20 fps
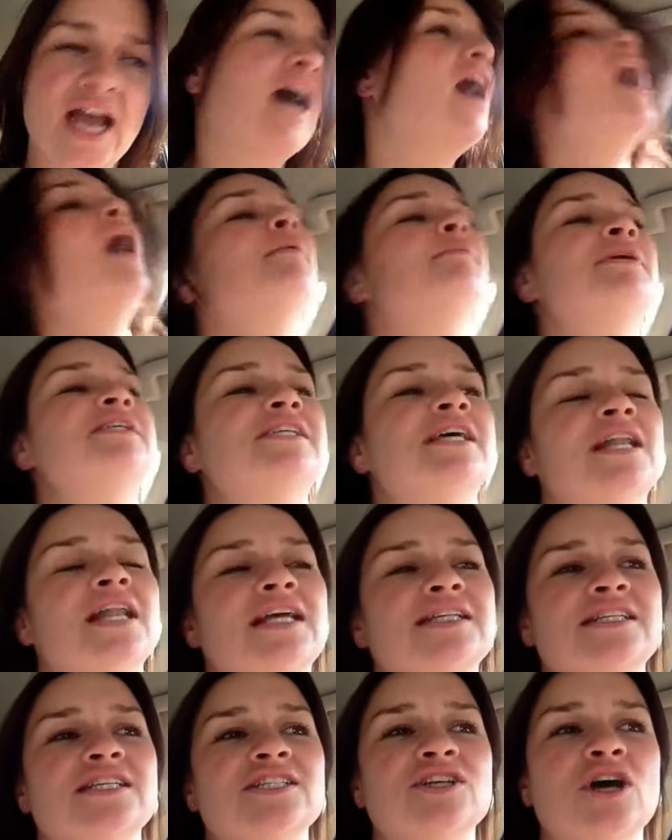It's a
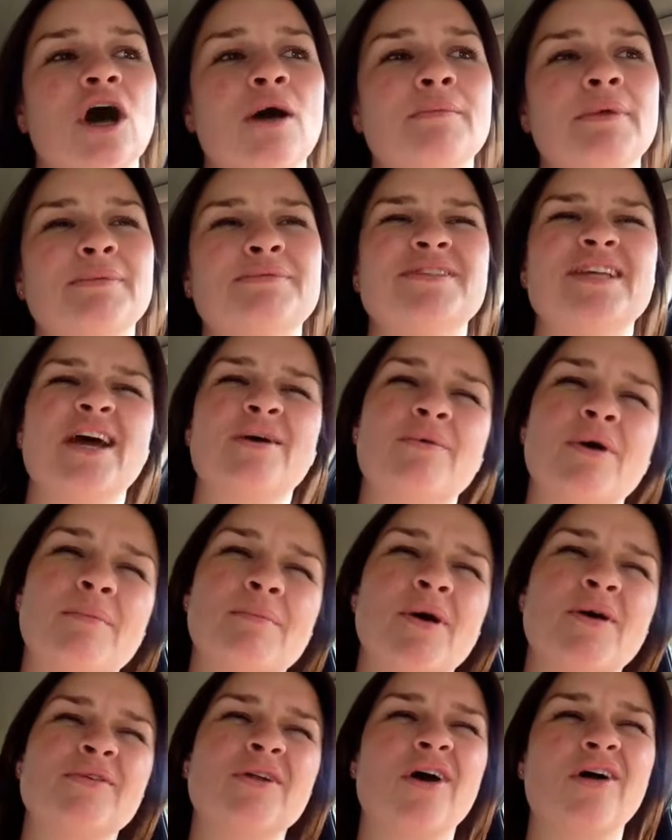classic time people say, "Well, I'm
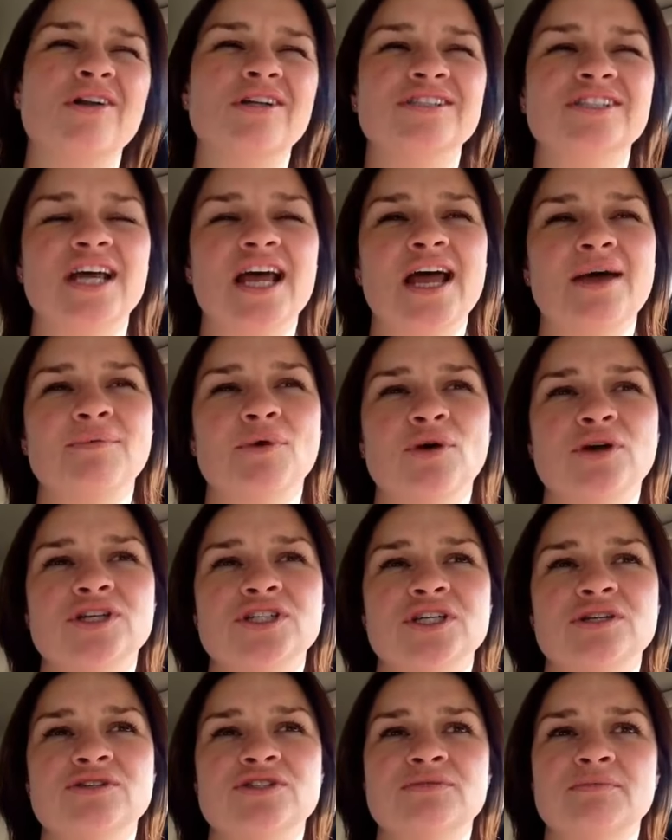on holiday. I'm not going
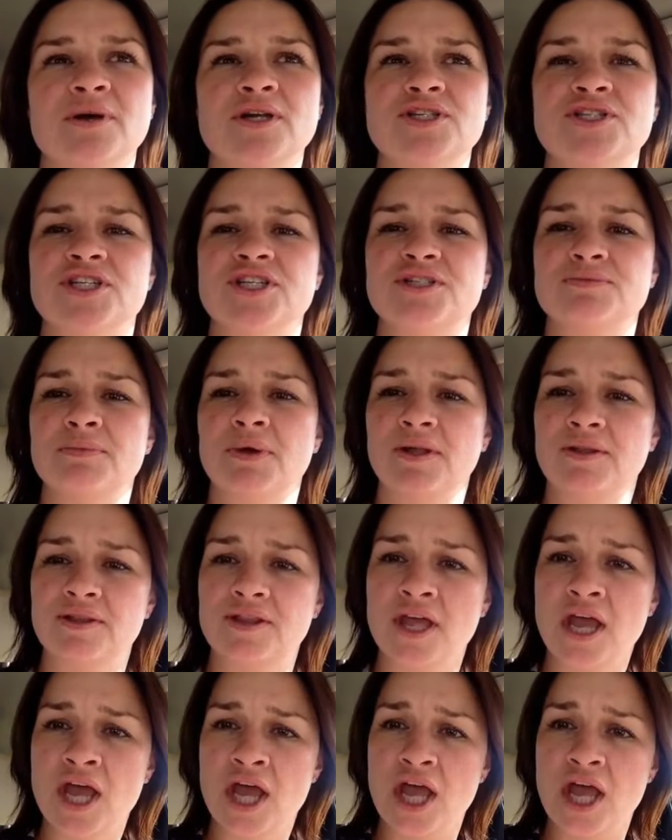to do so much this month."